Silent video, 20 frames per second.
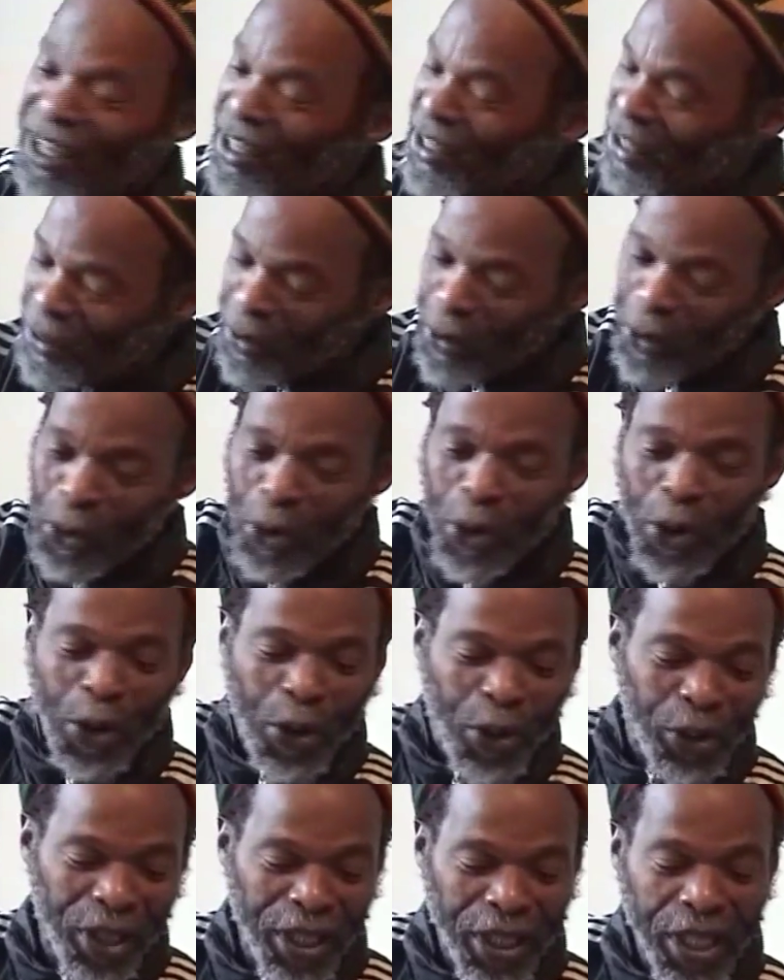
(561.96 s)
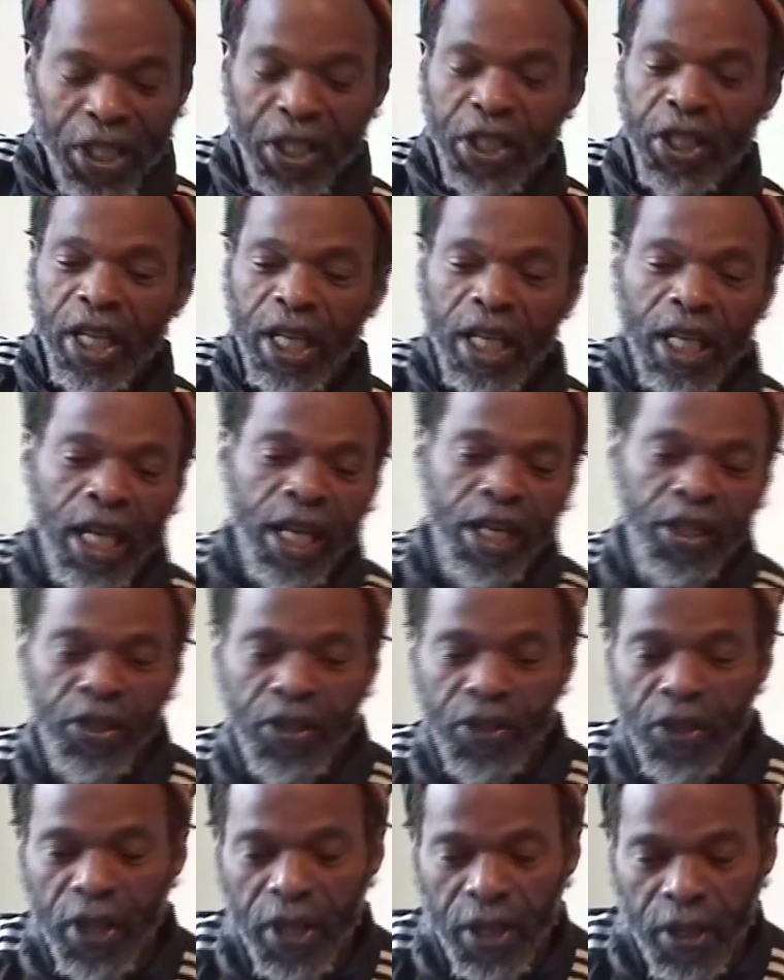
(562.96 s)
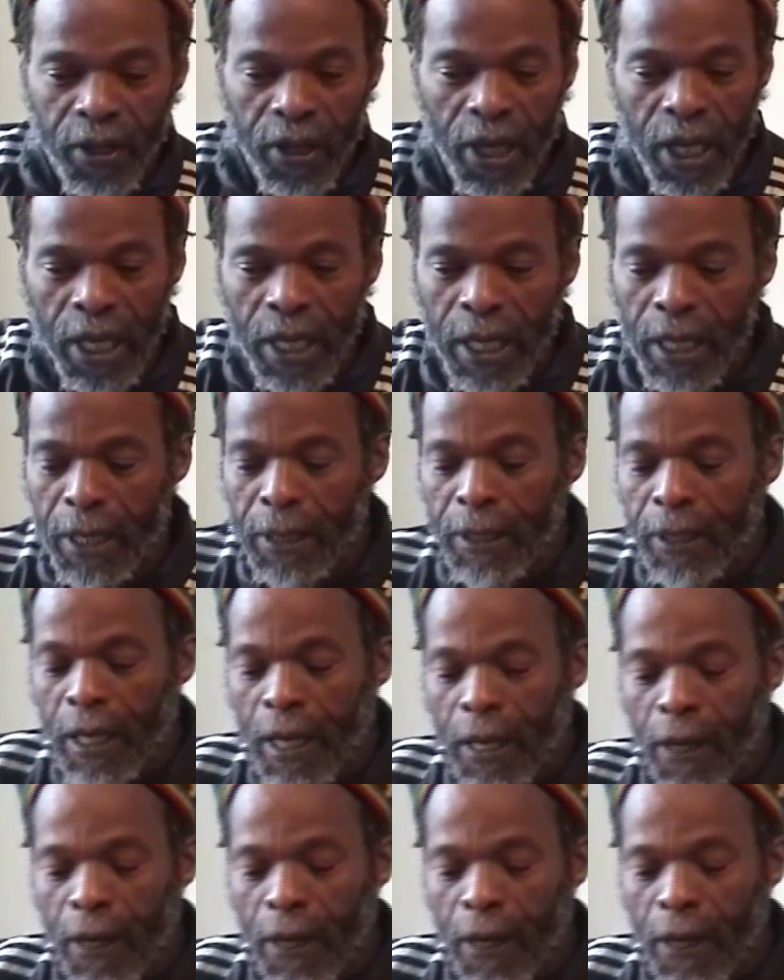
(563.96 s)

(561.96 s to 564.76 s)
So the digital age is here, and